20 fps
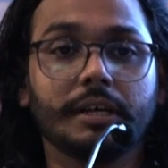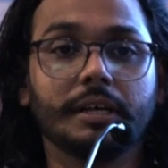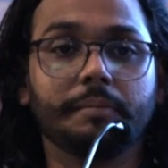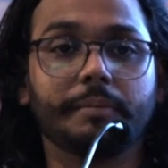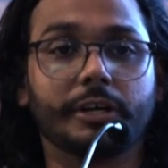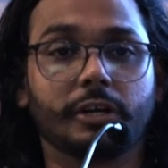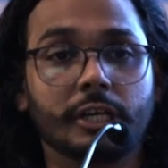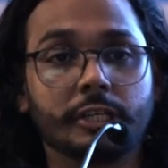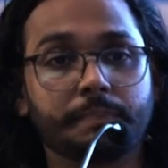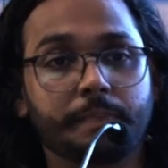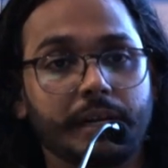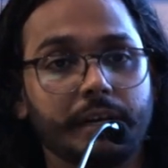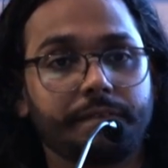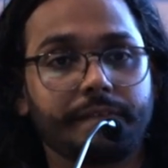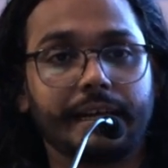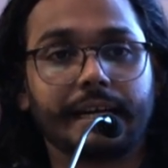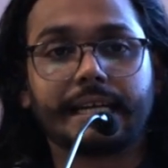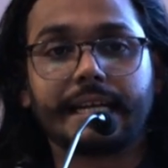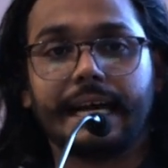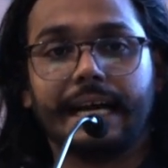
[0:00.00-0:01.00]
Because
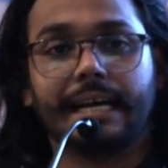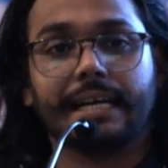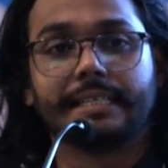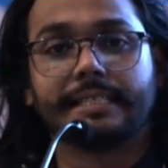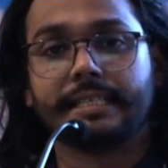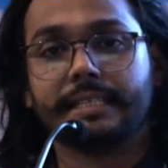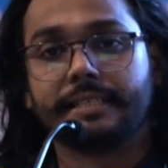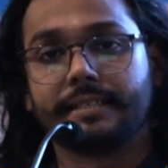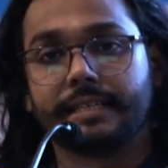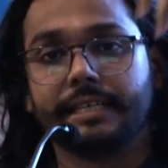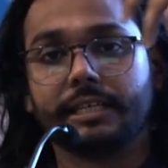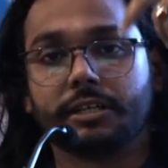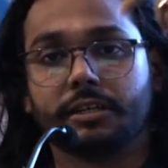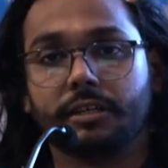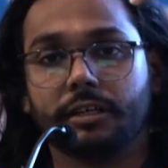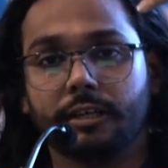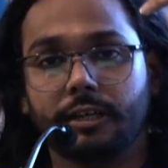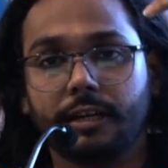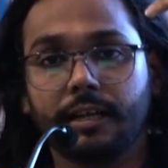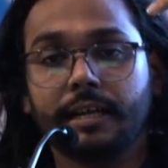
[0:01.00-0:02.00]
Prefect has this
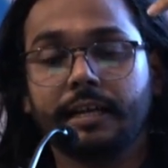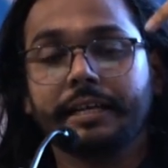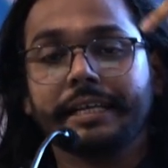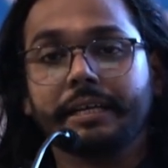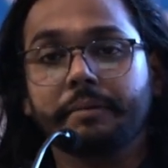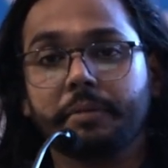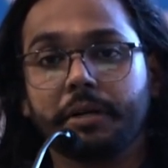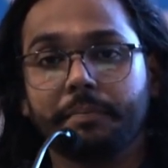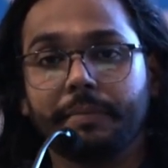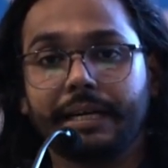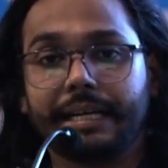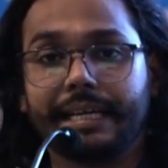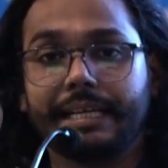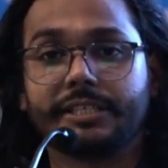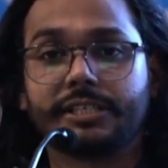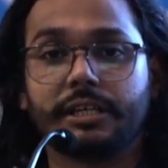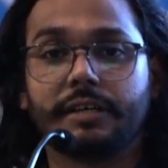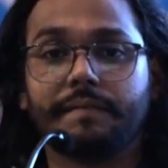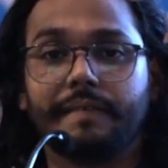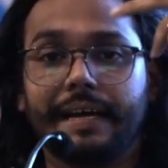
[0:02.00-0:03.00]
internal
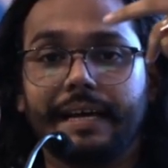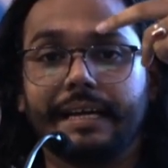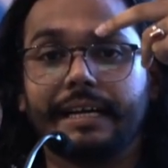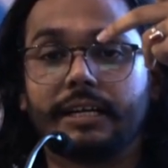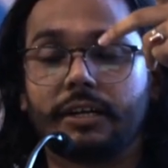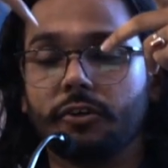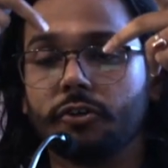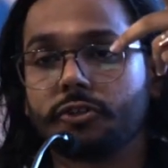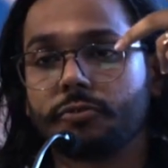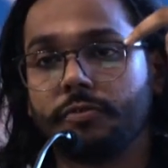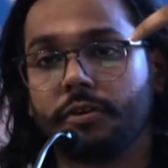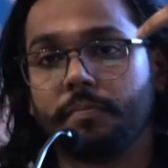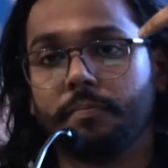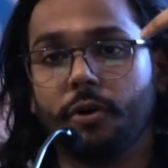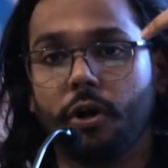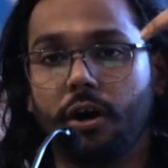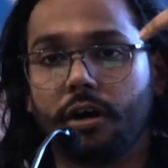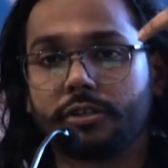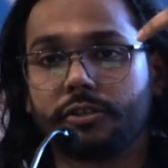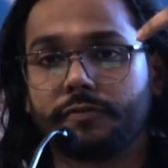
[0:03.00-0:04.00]
implementation where it looks for
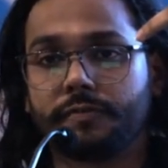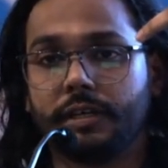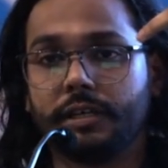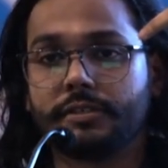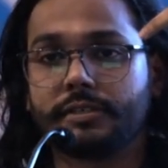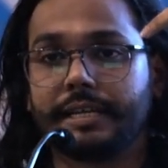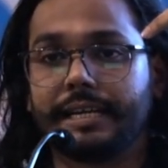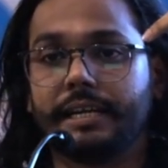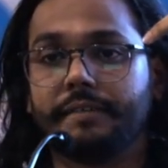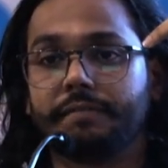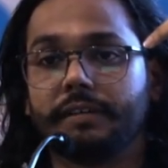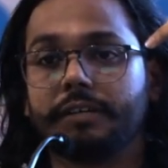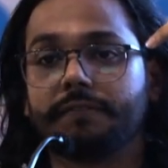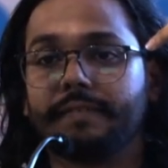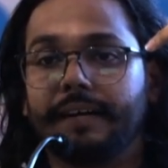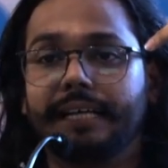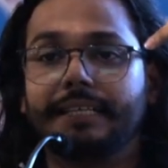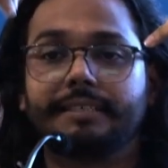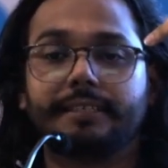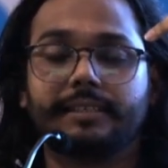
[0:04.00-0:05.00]
blocks first, and if it
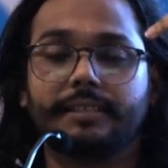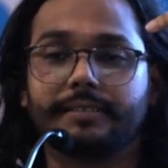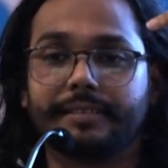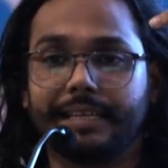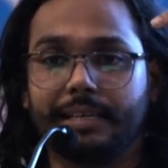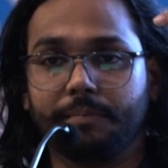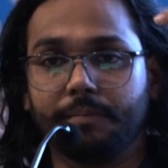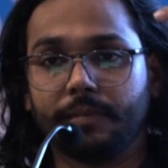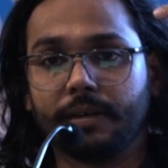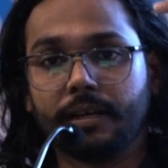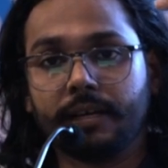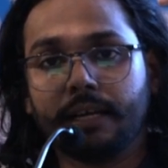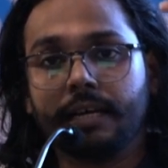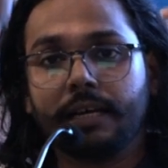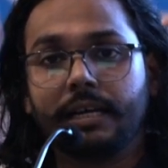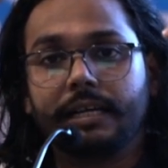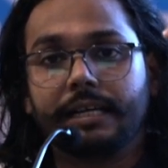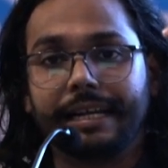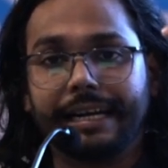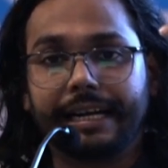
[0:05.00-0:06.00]
finds in the same
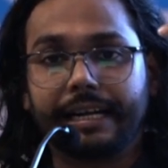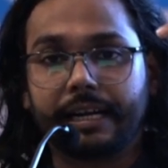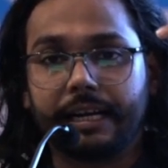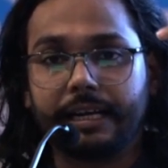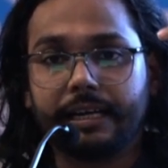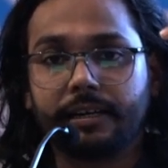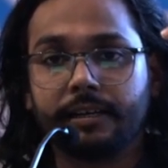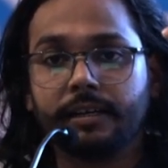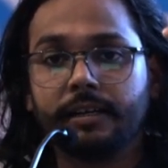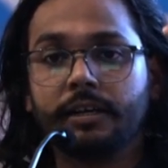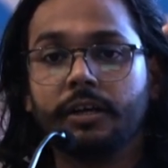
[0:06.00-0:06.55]
directory,